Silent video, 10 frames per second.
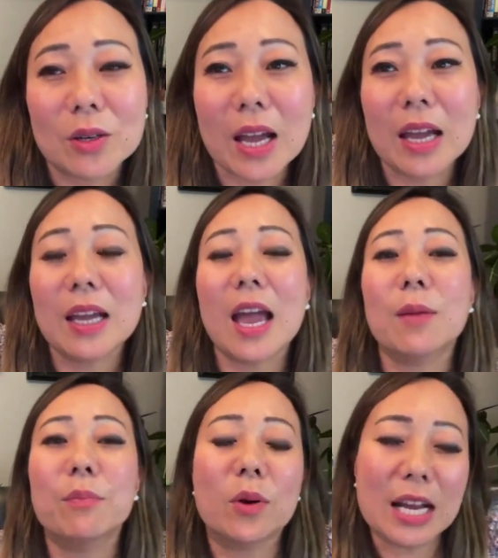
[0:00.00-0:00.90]
Okay?
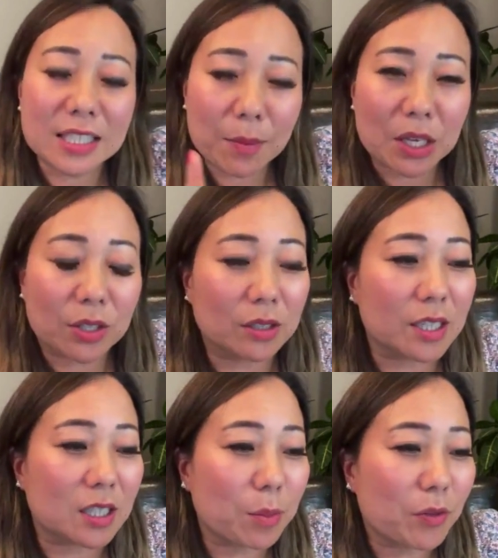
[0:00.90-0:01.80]
And when I say mental
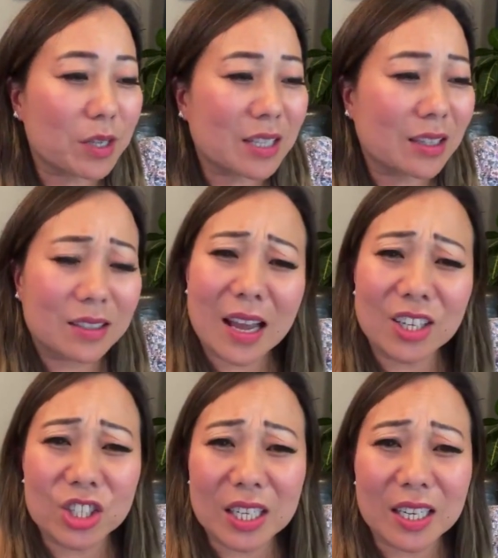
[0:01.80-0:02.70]
illness, some people have said,
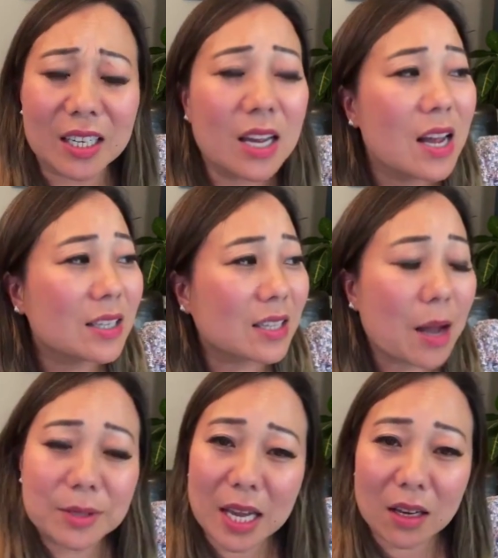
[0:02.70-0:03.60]
hey, Jeannie,
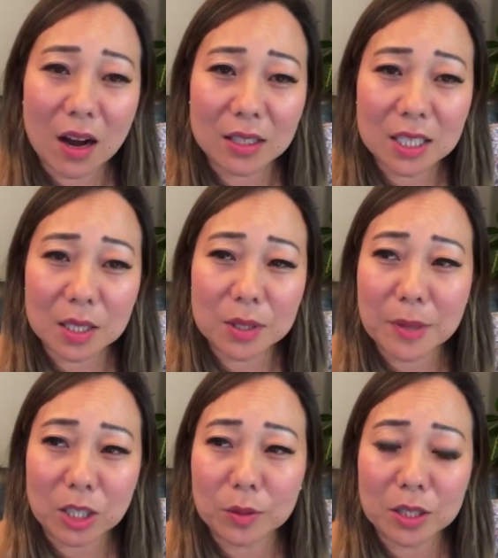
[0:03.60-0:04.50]
stop saying autism
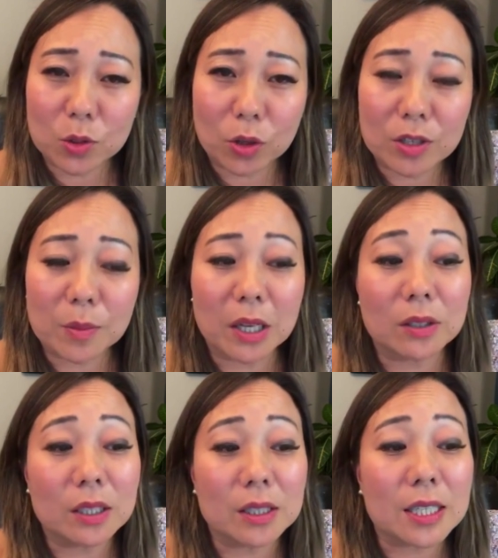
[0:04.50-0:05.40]
spectrum disorder is a
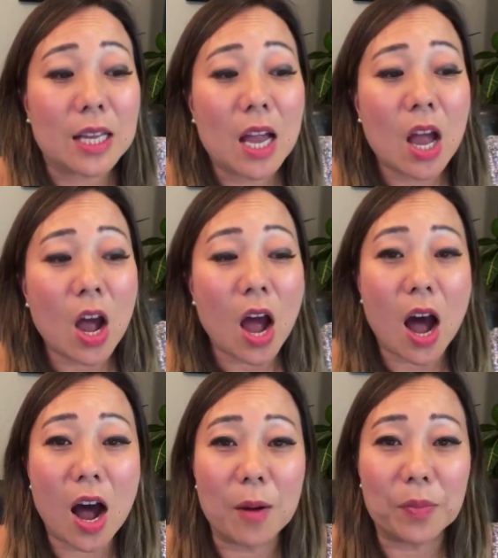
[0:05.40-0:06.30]
mental illness.
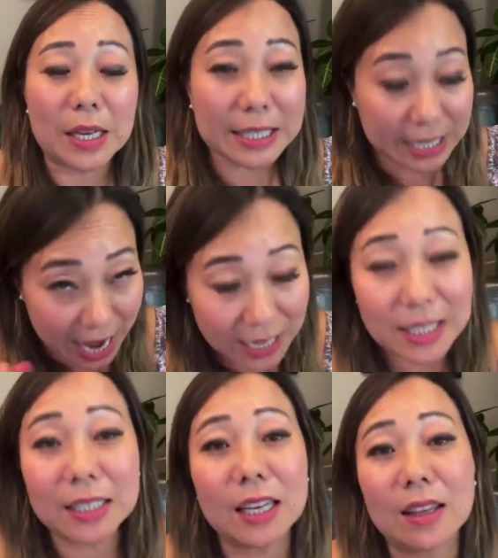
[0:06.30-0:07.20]

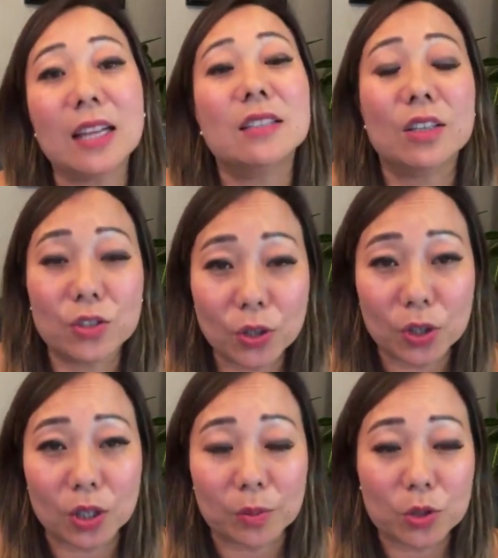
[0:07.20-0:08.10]
Technically, that's the
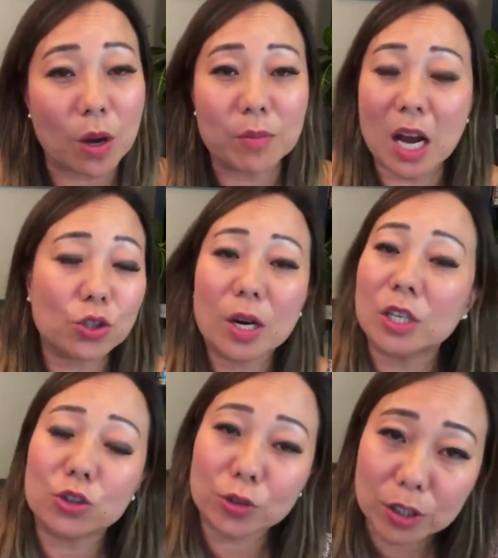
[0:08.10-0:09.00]
term. So I'm not
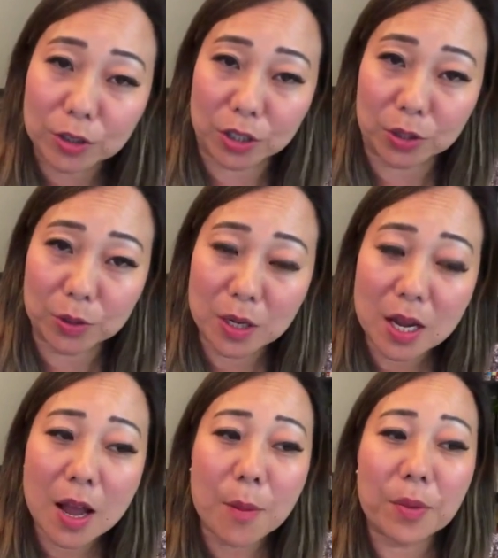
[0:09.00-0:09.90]
trying to trigger you.
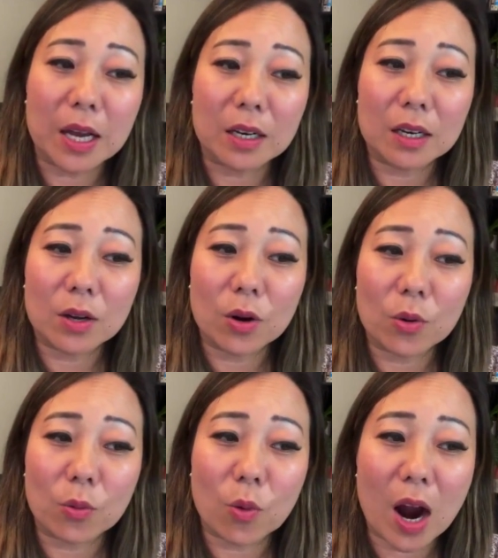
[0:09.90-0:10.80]
But
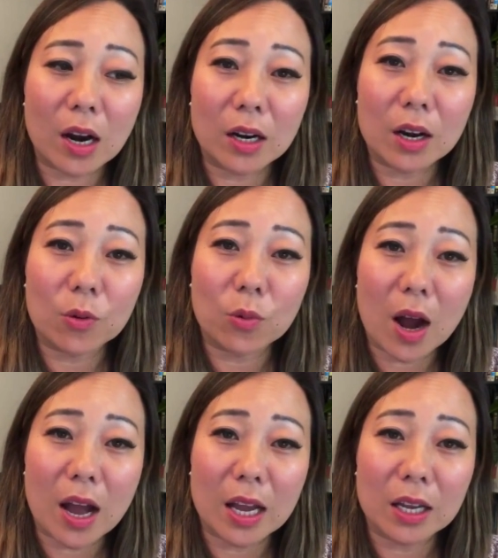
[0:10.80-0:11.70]

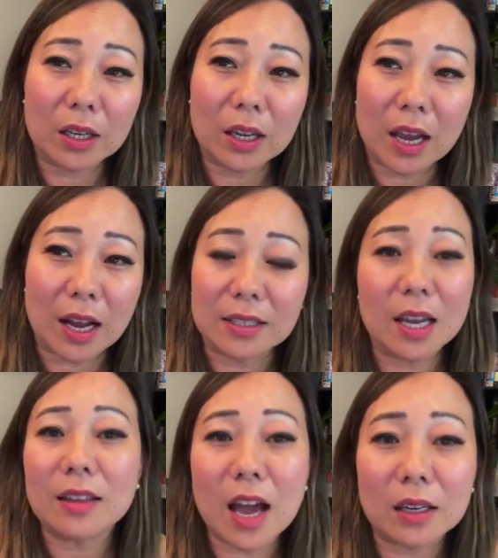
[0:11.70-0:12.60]
why can't I
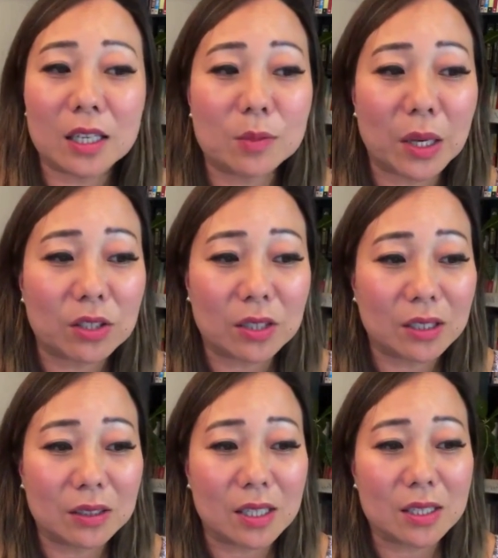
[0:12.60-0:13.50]
say that? Because mental
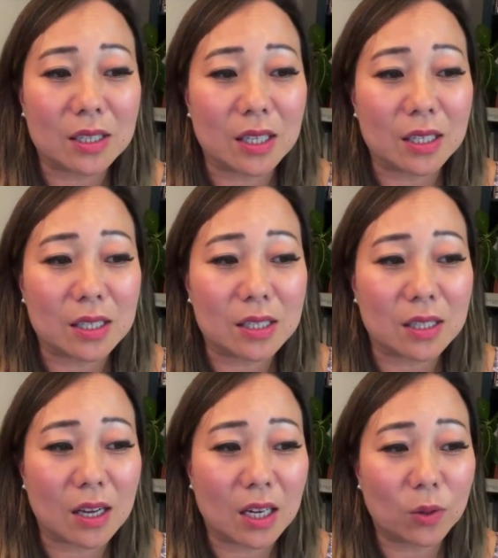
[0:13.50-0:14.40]
illness
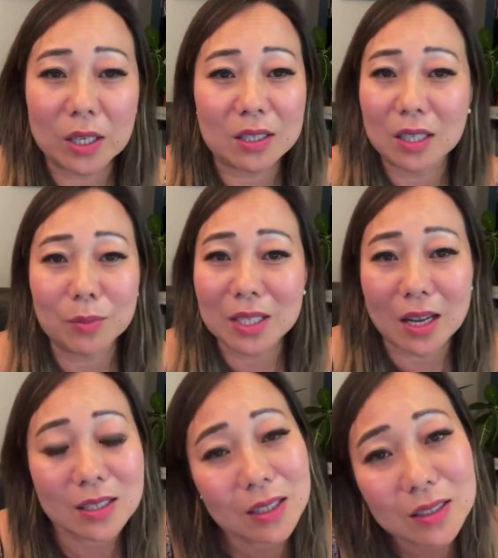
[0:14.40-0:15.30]
is, I don't want to
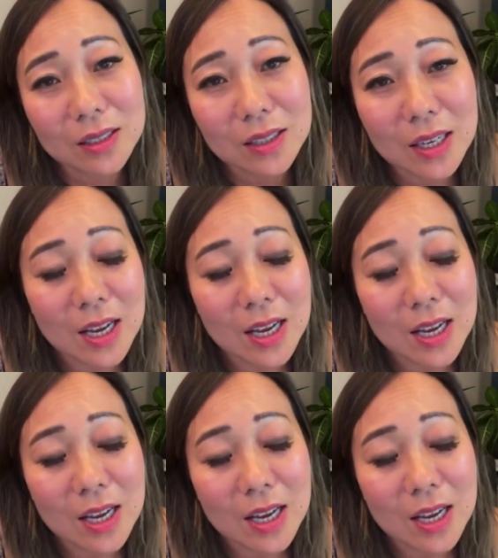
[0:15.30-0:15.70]
stigmatize it.